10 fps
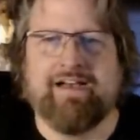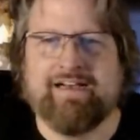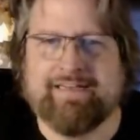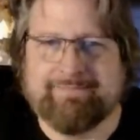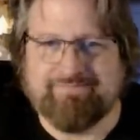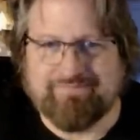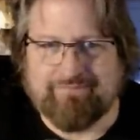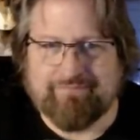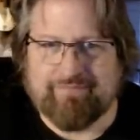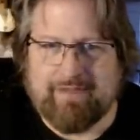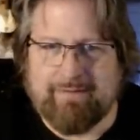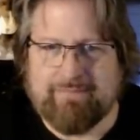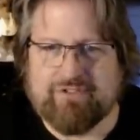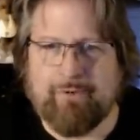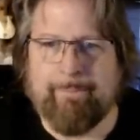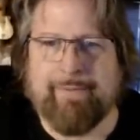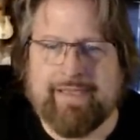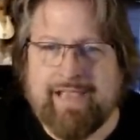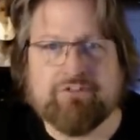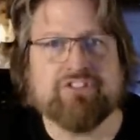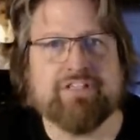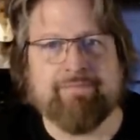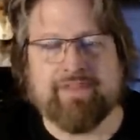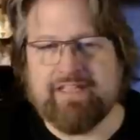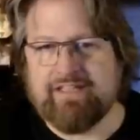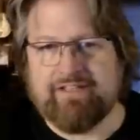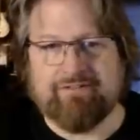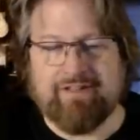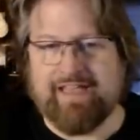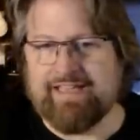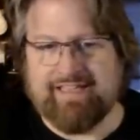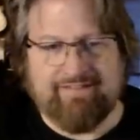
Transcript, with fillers: Um, so pick out something you like.